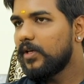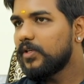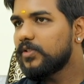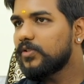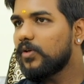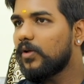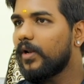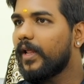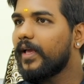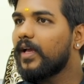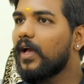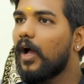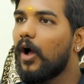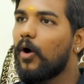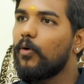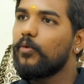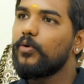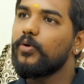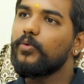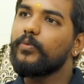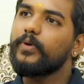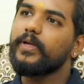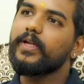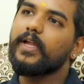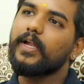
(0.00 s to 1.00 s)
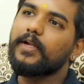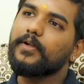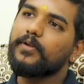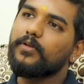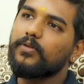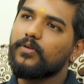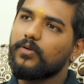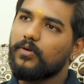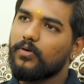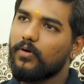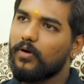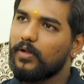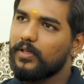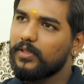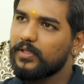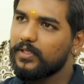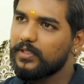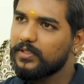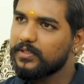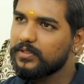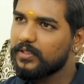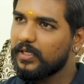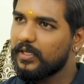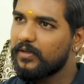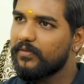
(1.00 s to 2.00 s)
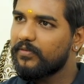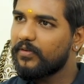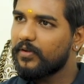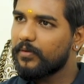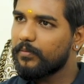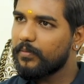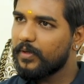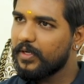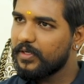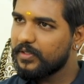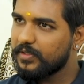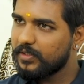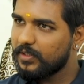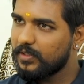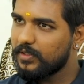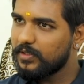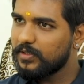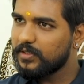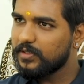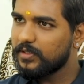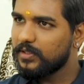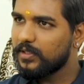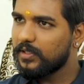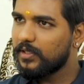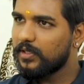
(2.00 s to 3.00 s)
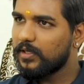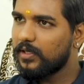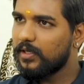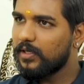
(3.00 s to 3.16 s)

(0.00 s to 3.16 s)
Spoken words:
So, like, how do we get to know all these informations?